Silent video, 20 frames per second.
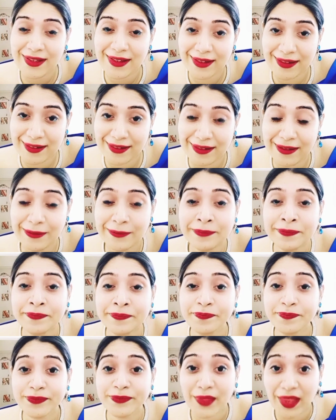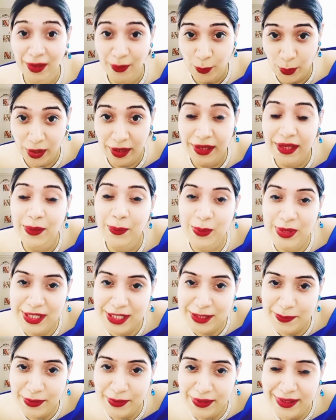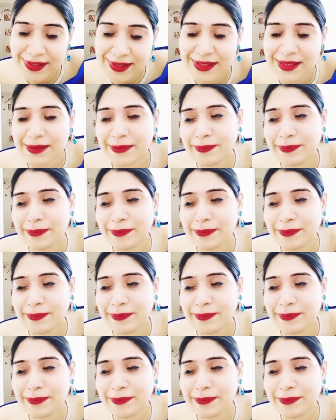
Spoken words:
here, working with spirit